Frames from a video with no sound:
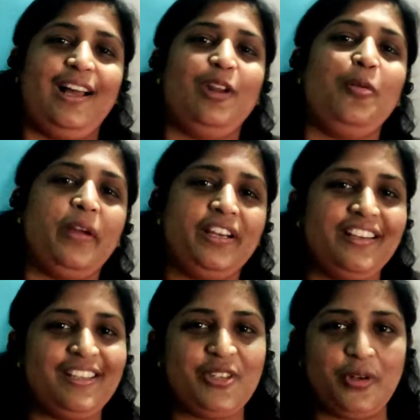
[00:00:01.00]
Hello my
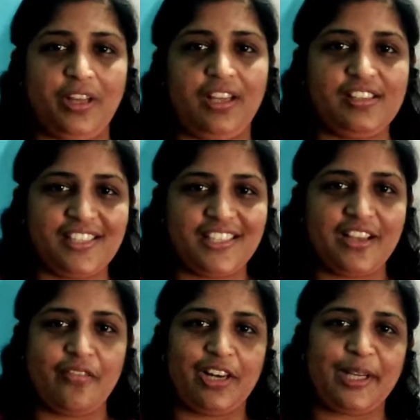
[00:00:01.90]
dear students,
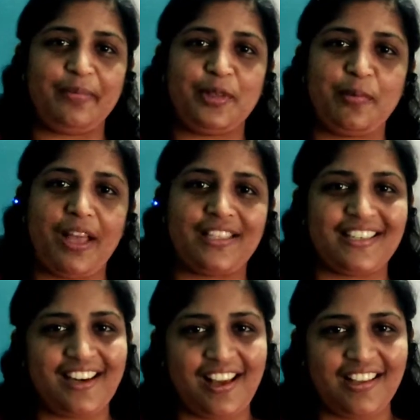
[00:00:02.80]
welcome to
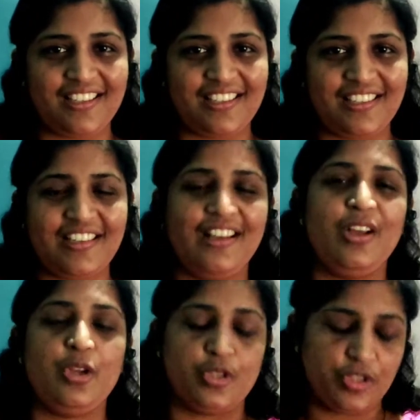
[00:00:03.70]
maths class.
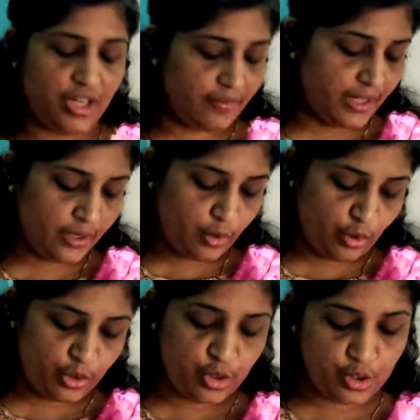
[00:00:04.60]
Today we are
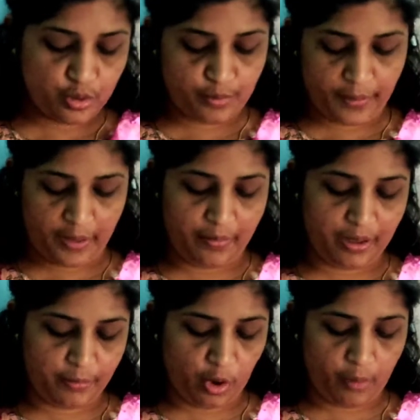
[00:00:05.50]
going to
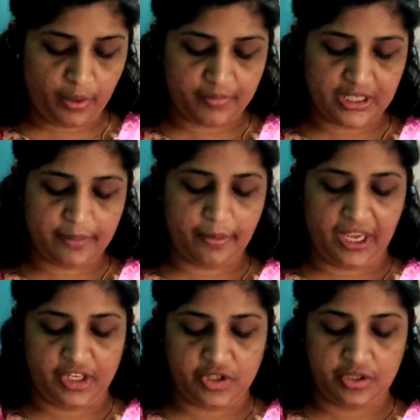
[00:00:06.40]
do problems in
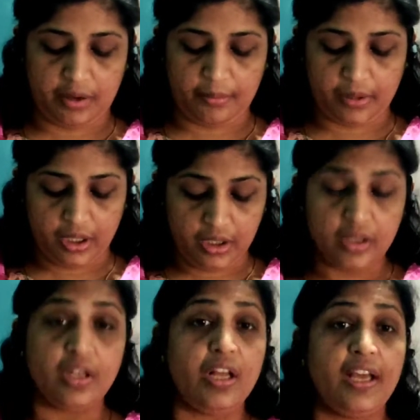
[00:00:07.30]
page
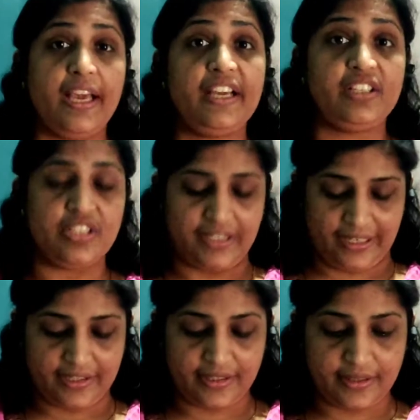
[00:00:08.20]
number
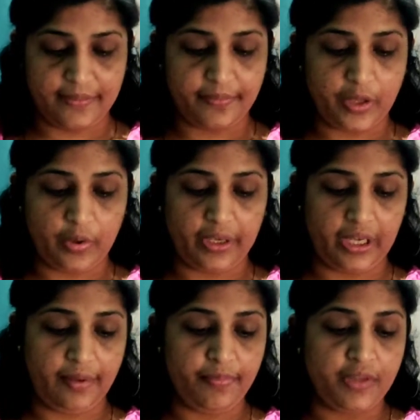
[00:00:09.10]
86.
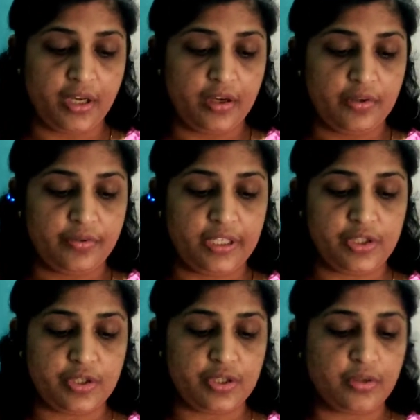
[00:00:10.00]
Okay,
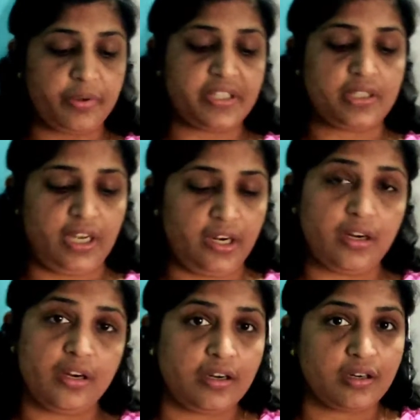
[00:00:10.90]
first
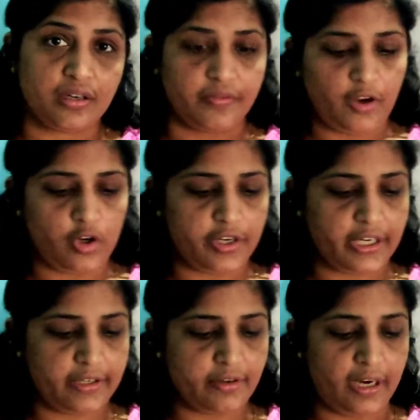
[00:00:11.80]
question we
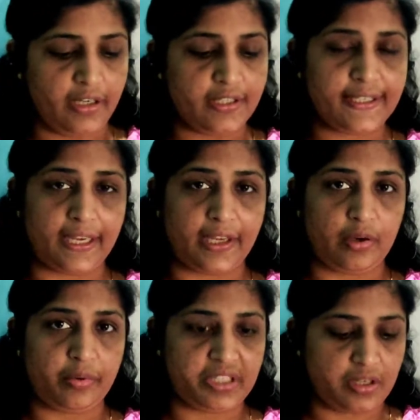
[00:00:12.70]
already done,
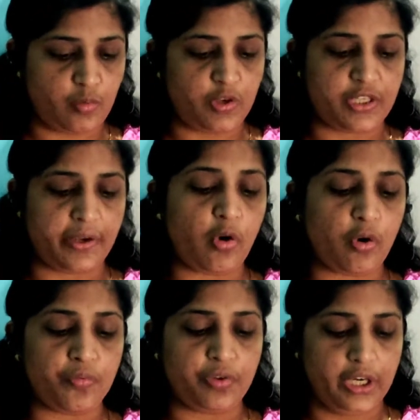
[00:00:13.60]
second question was a
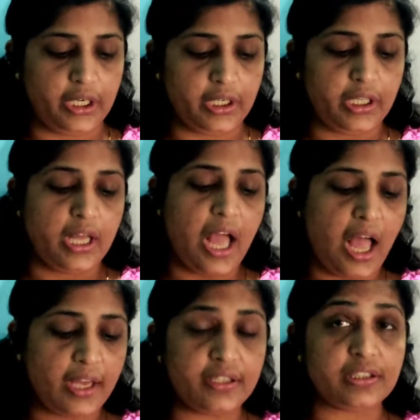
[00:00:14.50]
homework,
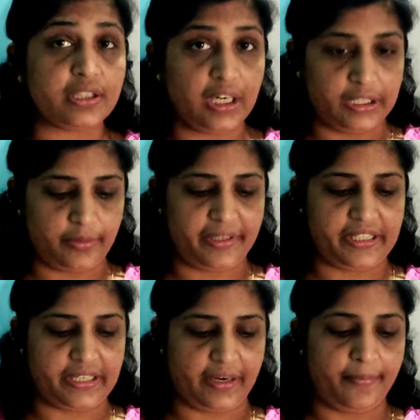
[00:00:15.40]
and the third
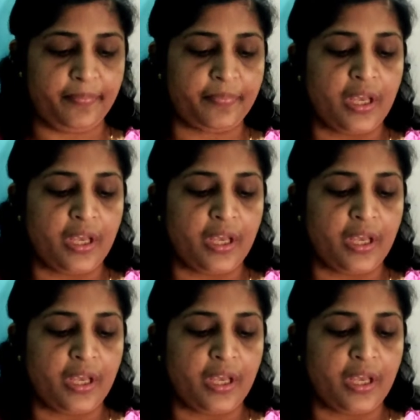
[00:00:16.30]
question.